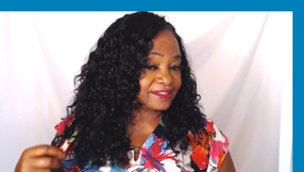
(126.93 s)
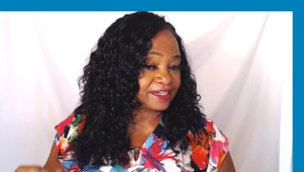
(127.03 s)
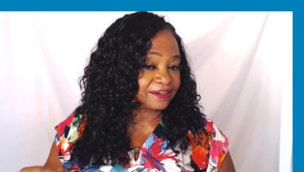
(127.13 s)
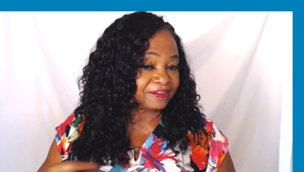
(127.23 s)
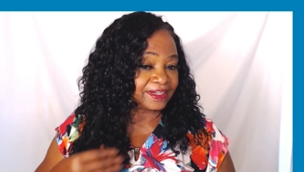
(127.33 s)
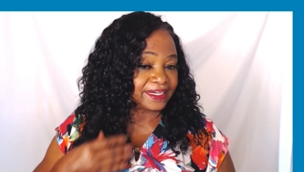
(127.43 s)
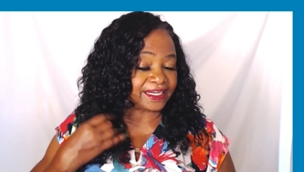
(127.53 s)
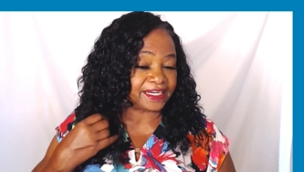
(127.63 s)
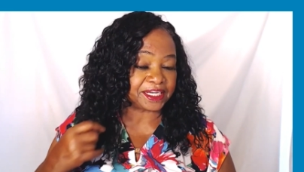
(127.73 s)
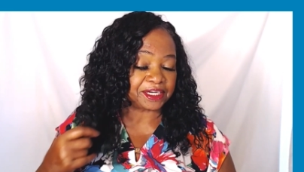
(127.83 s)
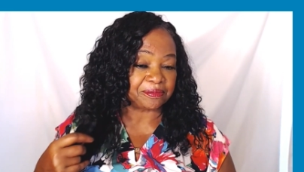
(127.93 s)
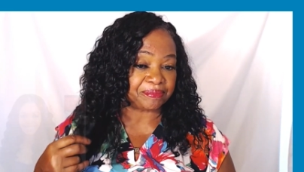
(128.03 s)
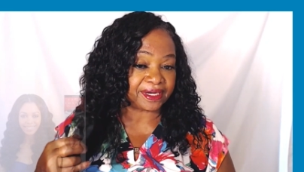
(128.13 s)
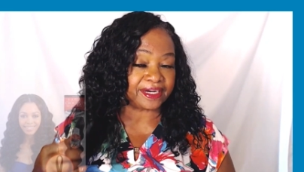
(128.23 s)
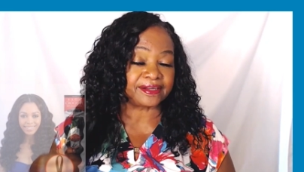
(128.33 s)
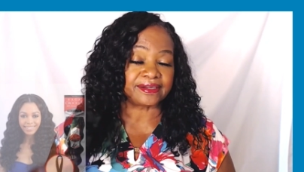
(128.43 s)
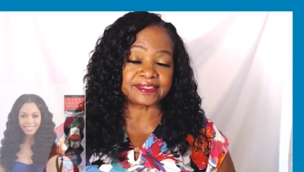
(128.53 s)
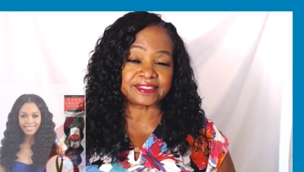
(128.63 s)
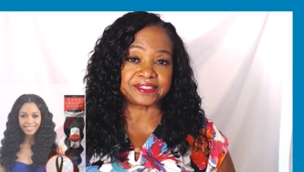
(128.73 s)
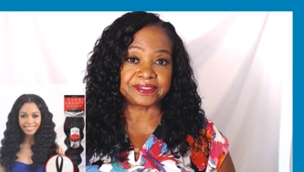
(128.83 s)
so I really can't compare those
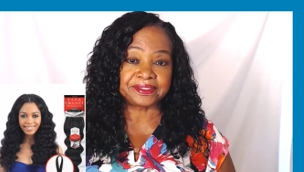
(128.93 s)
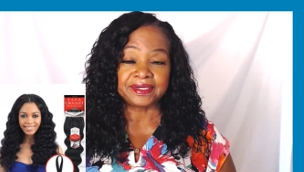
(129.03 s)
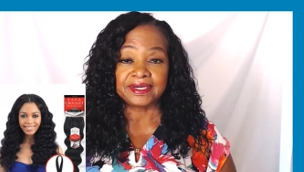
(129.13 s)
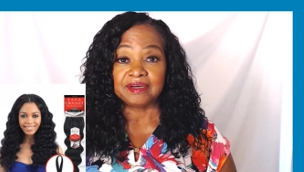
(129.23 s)
two.